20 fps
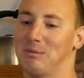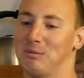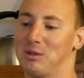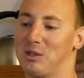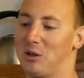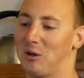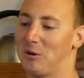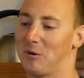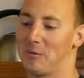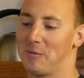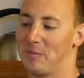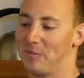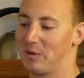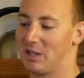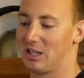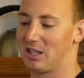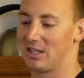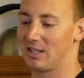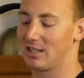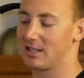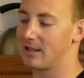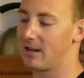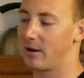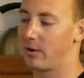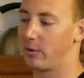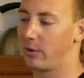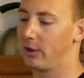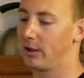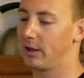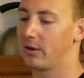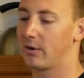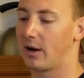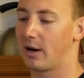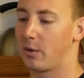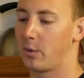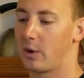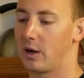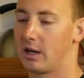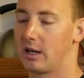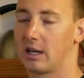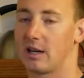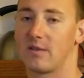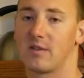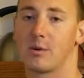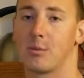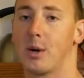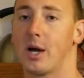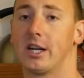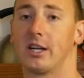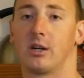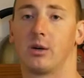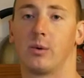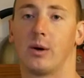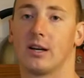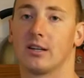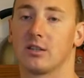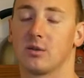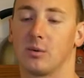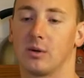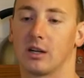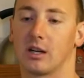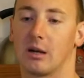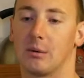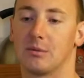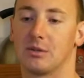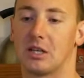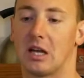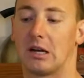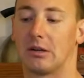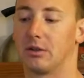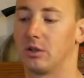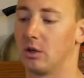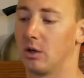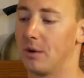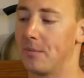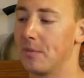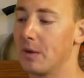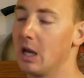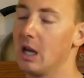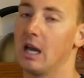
So it's just a really great way to give your body a rest when it comes down to it.